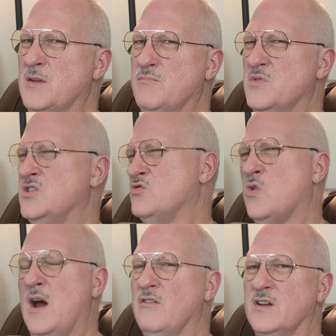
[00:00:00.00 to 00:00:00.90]
they'd been
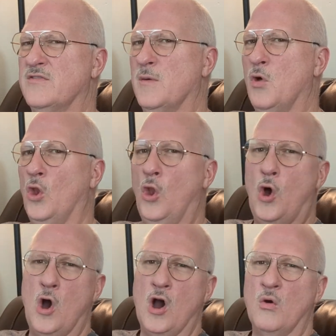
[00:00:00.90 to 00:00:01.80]
traveling from a
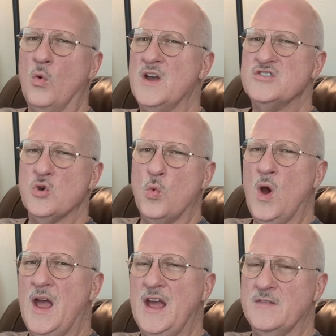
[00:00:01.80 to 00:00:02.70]
long ways
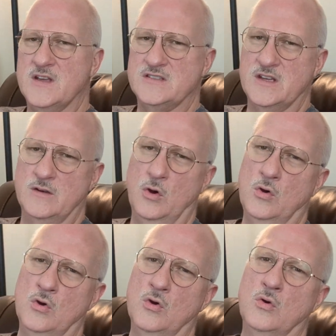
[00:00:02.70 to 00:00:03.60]
away, and they said,
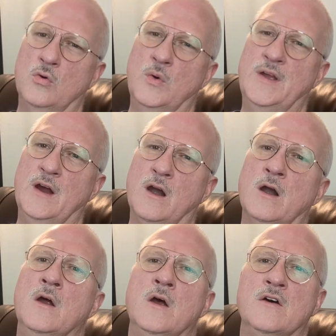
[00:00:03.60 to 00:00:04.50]
oh, we
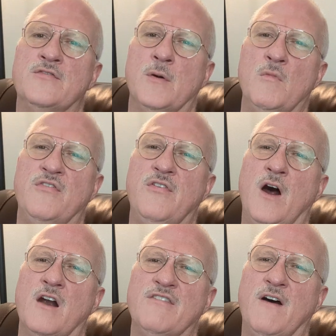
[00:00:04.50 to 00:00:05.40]
are from a
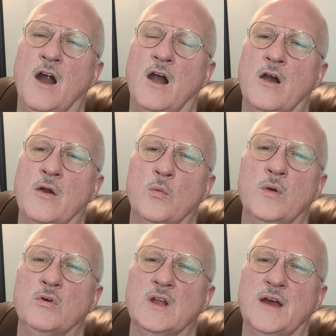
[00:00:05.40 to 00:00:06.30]
far, and we
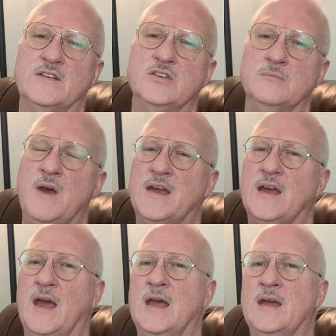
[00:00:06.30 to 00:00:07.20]
would like to make
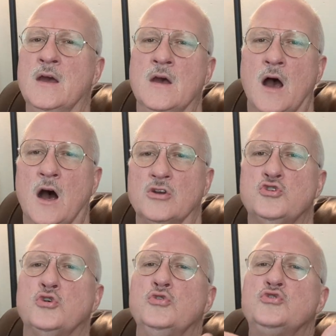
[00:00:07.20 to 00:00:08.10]
a
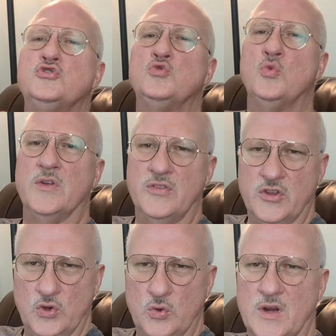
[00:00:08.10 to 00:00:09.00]
truce with
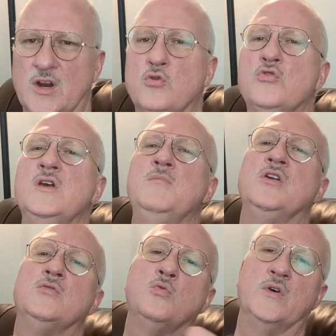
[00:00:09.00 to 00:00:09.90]
you, an
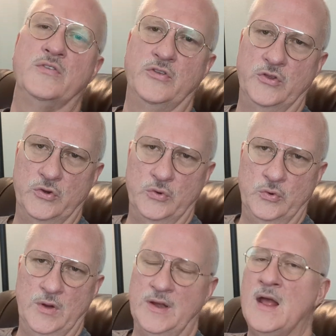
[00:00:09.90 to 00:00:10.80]
agreement with
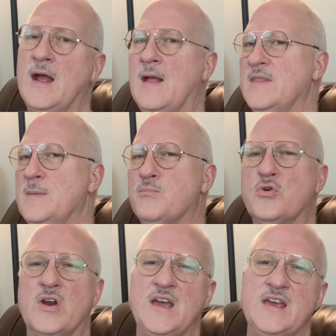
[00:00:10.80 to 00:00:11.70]
you. And they
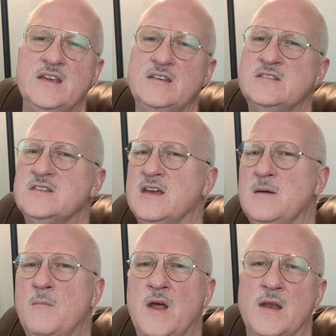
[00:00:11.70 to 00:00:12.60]
praised
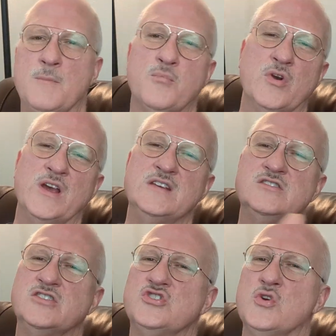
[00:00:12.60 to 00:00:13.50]
him, and they
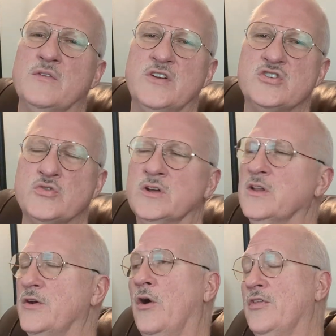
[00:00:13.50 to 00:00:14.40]
praised the children of
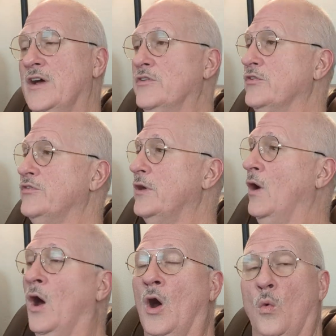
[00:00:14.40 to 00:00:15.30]
Israel, and all the elders said,
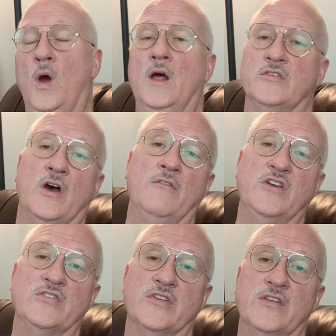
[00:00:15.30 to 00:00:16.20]
well, it's
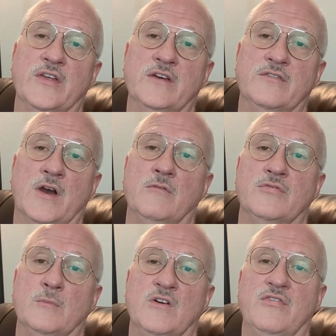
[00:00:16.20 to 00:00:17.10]
obviously they've come
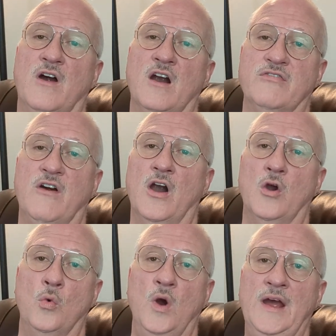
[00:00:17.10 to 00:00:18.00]
from a
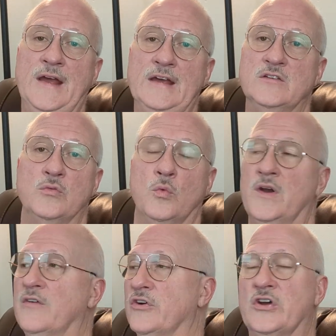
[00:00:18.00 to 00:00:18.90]
far away, and we're
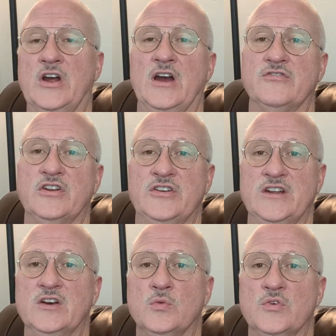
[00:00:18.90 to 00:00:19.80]
never going to have to
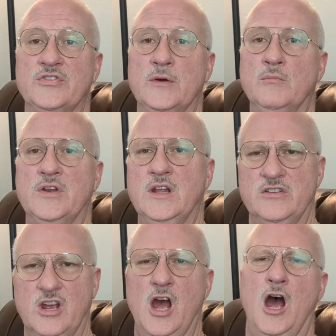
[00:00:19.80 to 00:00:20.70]
deal with them, but
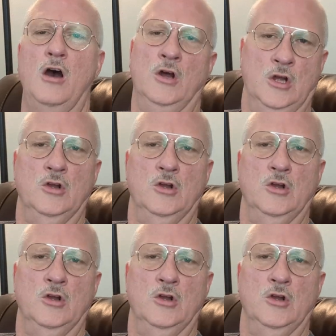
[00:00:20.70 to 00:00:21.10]
like, yeah,